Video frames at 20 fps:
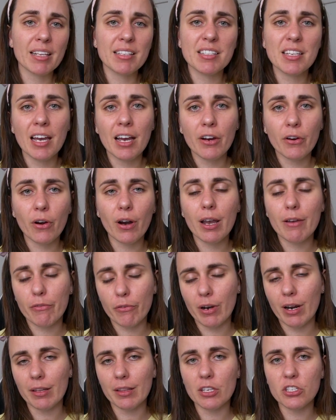Dark Darkrai
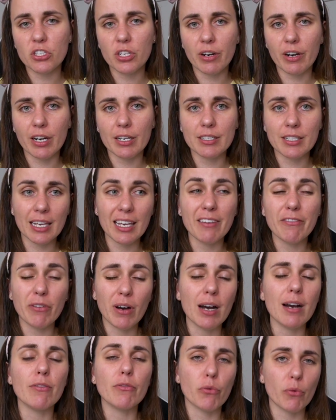for our legendary
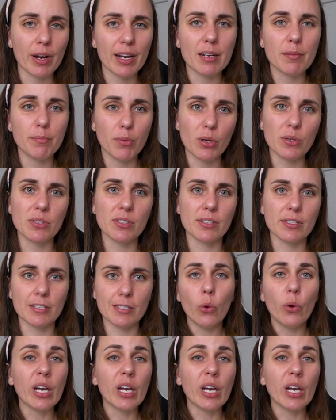T5 raid bosses.